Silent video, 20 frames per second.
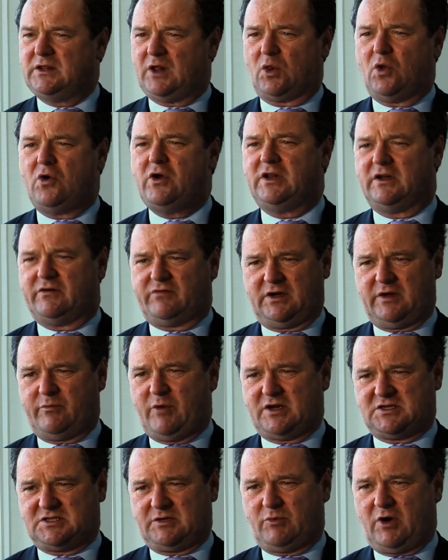at Deloitte have an
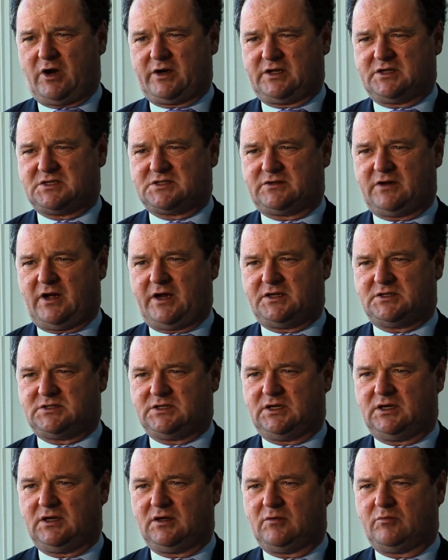emerging market
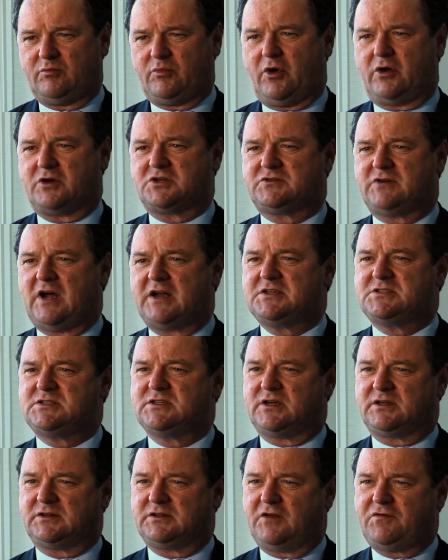strategy. But our
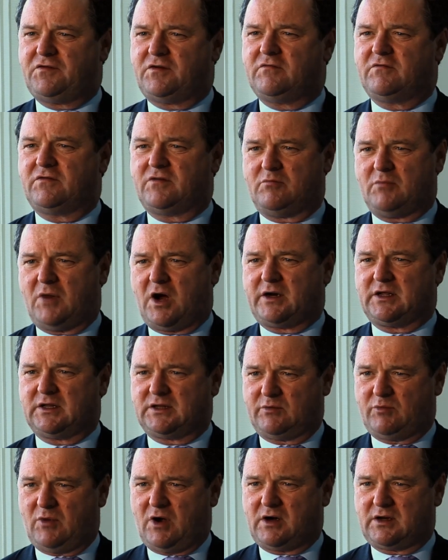strategies are different from
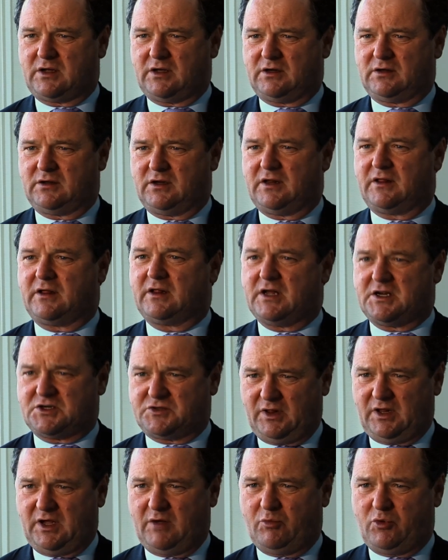market to market, and I think
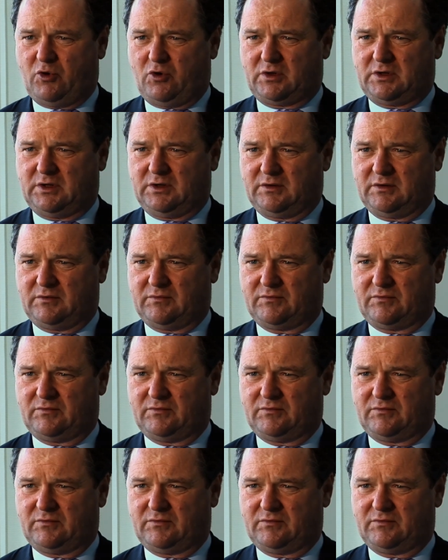that's really important.